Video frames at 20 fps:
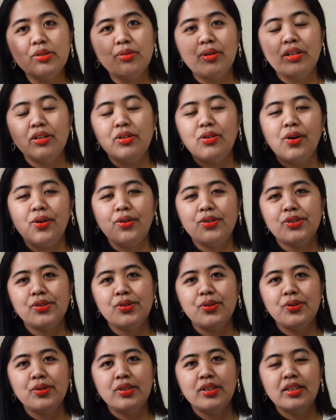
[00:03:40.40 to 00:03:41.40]
one costs
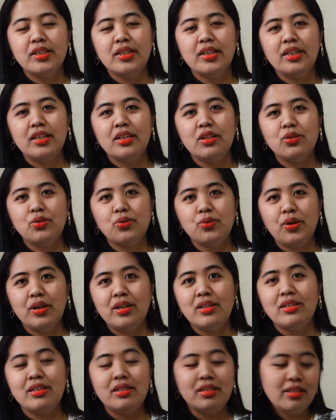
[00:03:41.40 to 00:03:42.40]
only
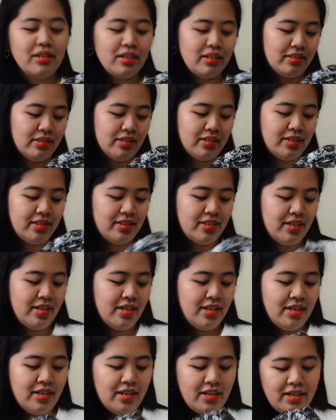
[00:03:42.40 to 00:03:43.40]

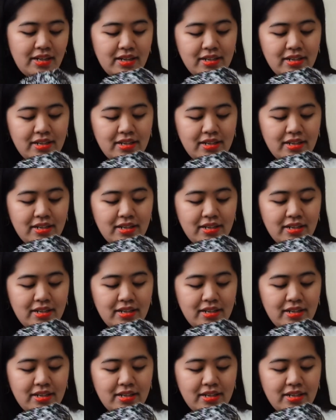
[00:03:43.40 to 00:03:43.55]
$20.